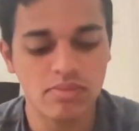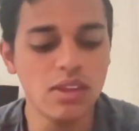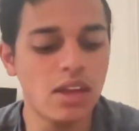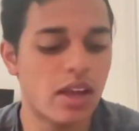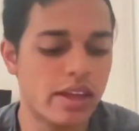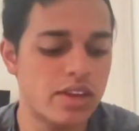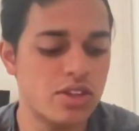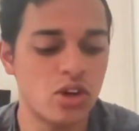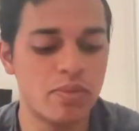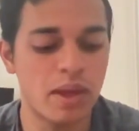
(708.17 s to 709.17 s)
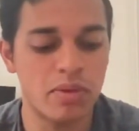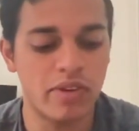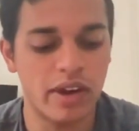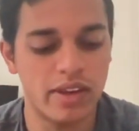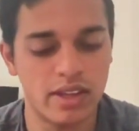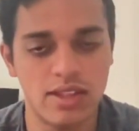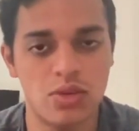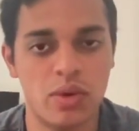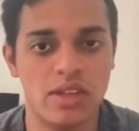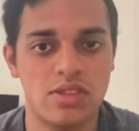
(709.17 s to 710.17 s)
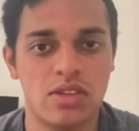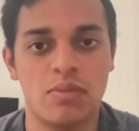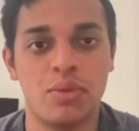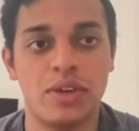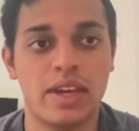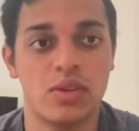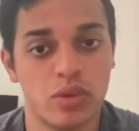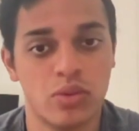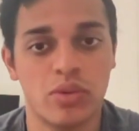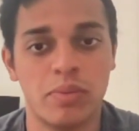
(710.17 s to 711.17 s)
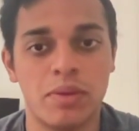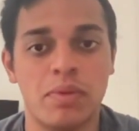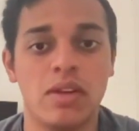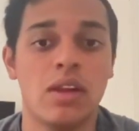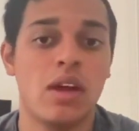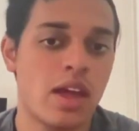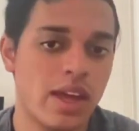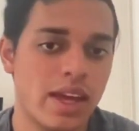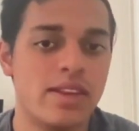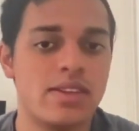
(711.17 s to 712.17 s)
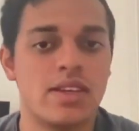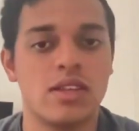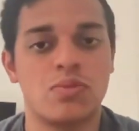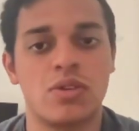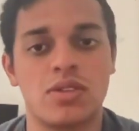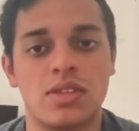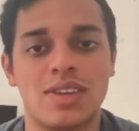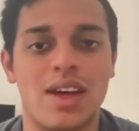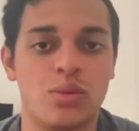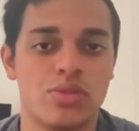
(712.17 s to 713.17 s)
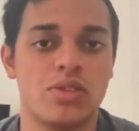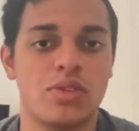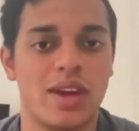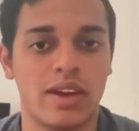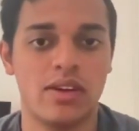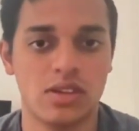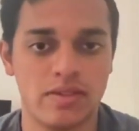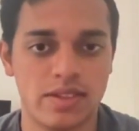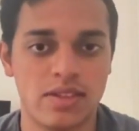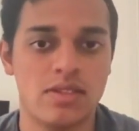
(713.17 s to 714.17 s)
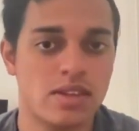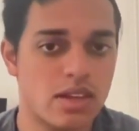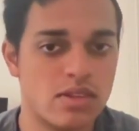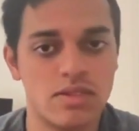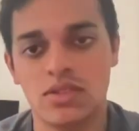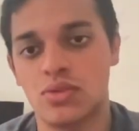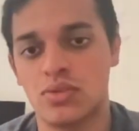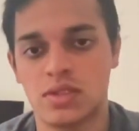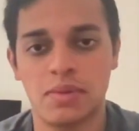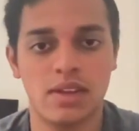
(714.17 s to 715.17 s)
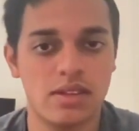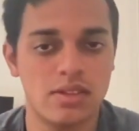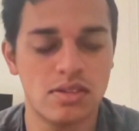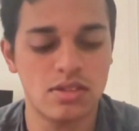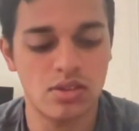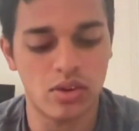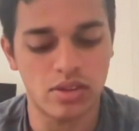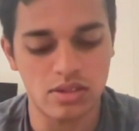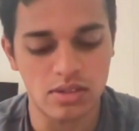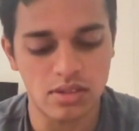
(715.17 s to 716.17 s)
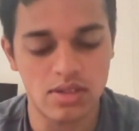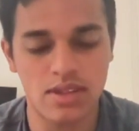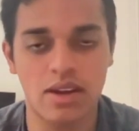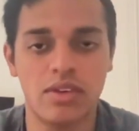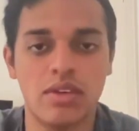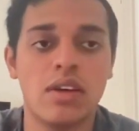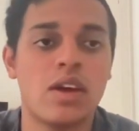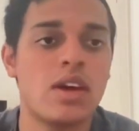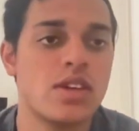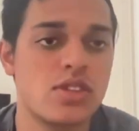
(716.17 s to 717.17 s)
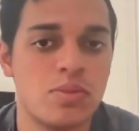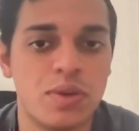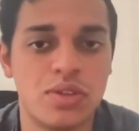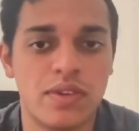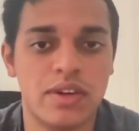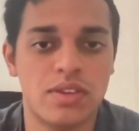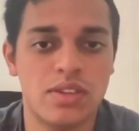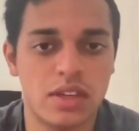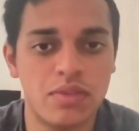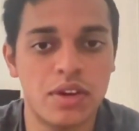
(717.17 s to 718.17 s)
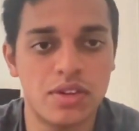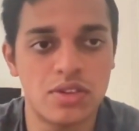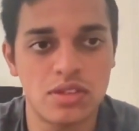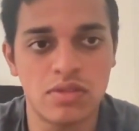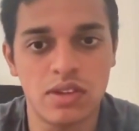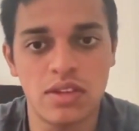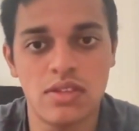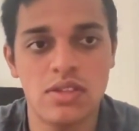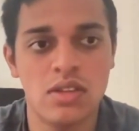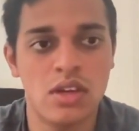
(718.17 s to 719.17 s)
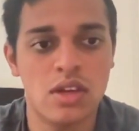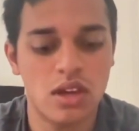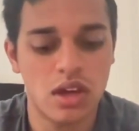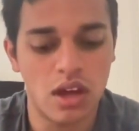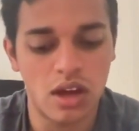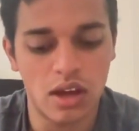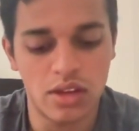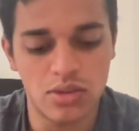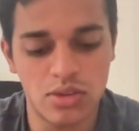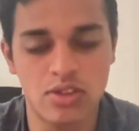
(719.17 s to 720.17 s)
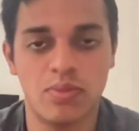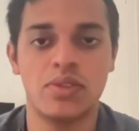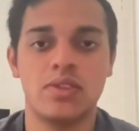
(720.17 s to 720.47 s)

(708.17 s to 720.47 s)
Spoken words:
like Intercom, that provide easy ways to communicate with real people in the sales process, and also AI services that sort of simulate this to a decent standard. So Beautify could take advantages of these to achieve both these